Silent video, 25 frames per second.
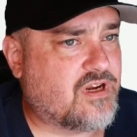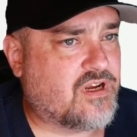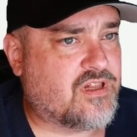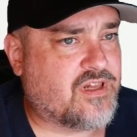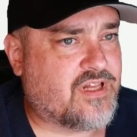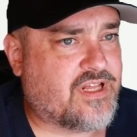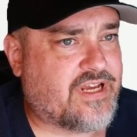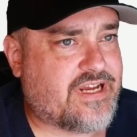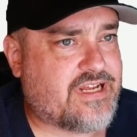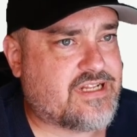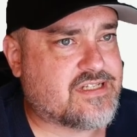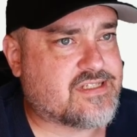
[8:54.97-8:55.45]

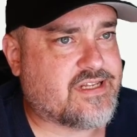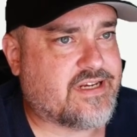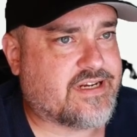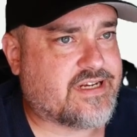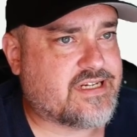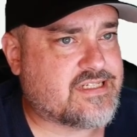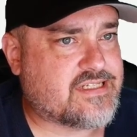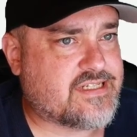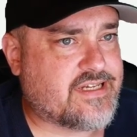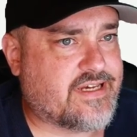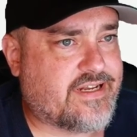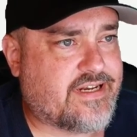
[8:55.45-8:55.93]
Clients, like I
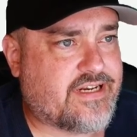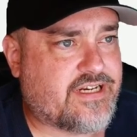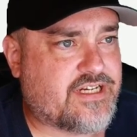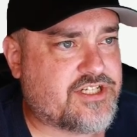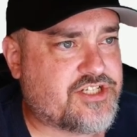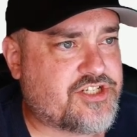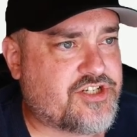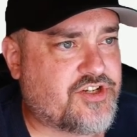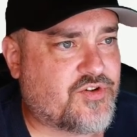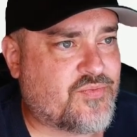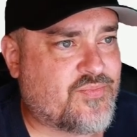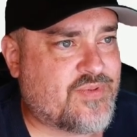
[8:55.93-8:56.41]
said, I just
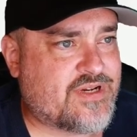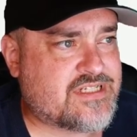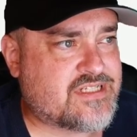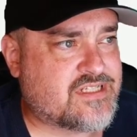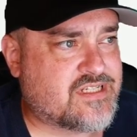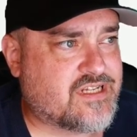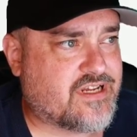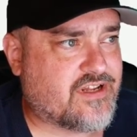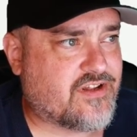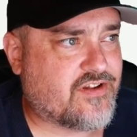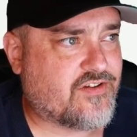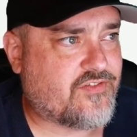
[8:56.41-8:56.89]
showed
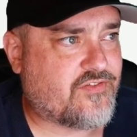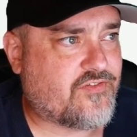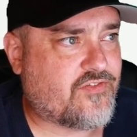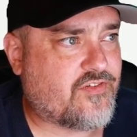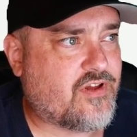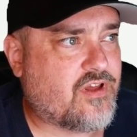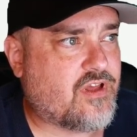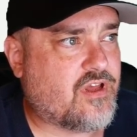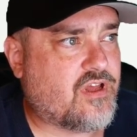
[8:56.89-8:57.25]
myself.